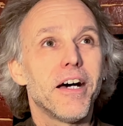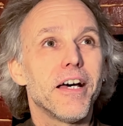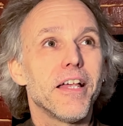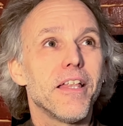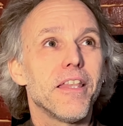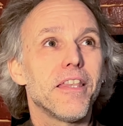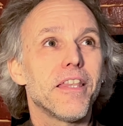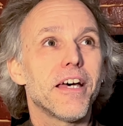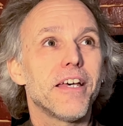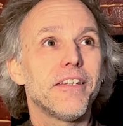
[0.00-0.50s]

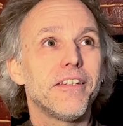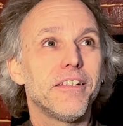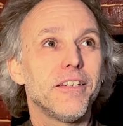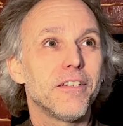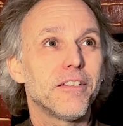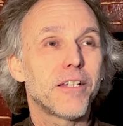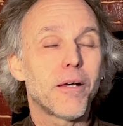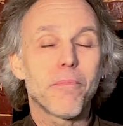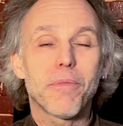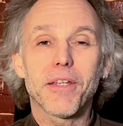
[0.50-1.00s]
this is
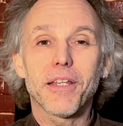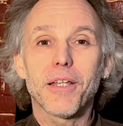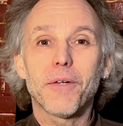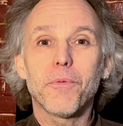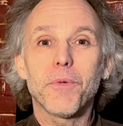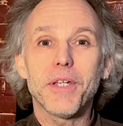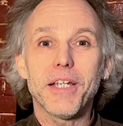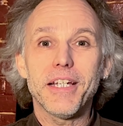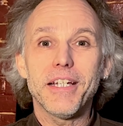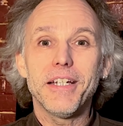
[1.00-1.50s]
something that
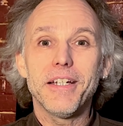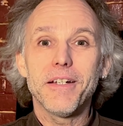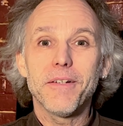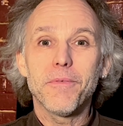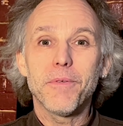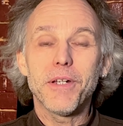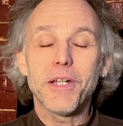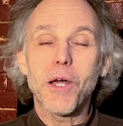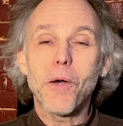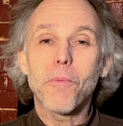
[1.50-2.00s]
we
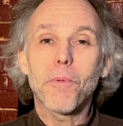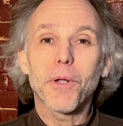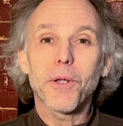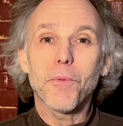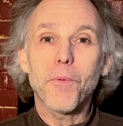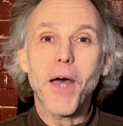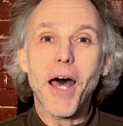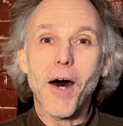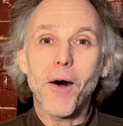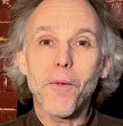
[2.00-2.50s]
know pretty
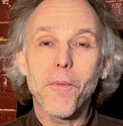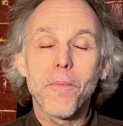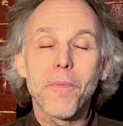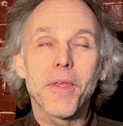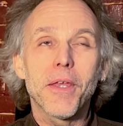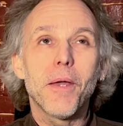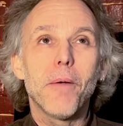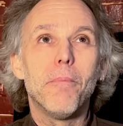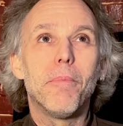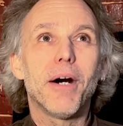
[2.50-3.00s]
well.
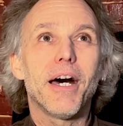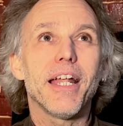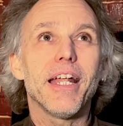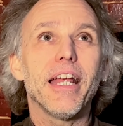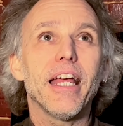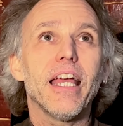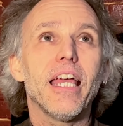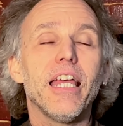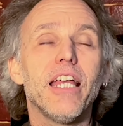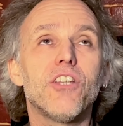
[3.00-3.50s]

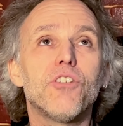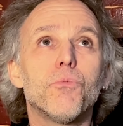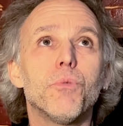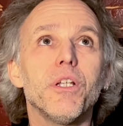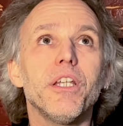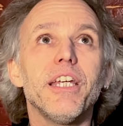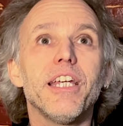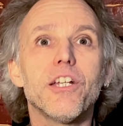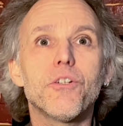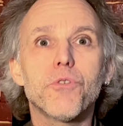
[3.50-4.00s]
But it's
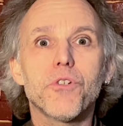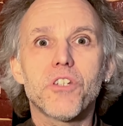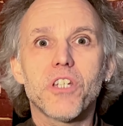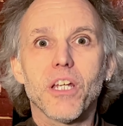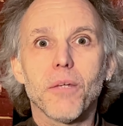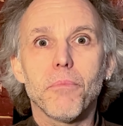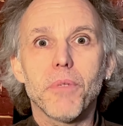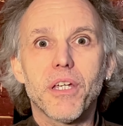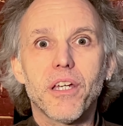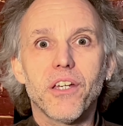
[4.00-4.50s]
really
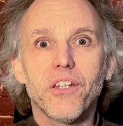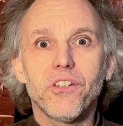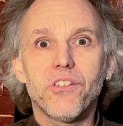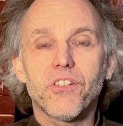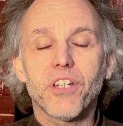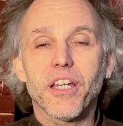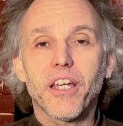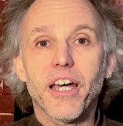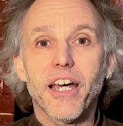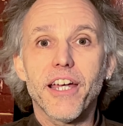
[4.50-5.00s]
interesting because
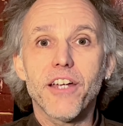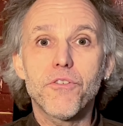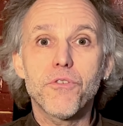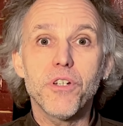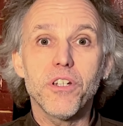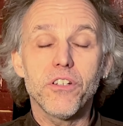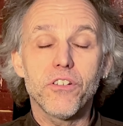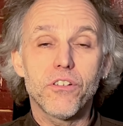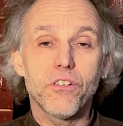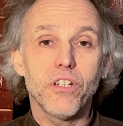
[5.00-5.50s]

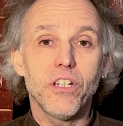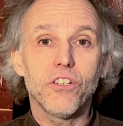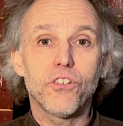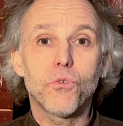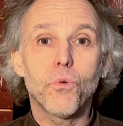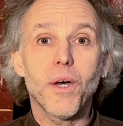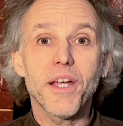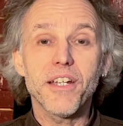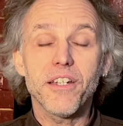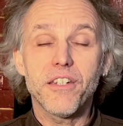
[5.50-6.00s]
psychiatry is
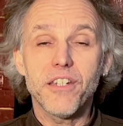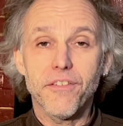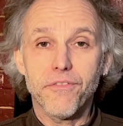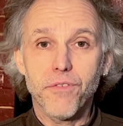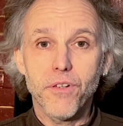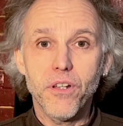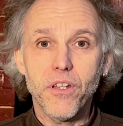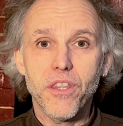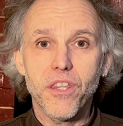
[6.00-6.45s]
quite different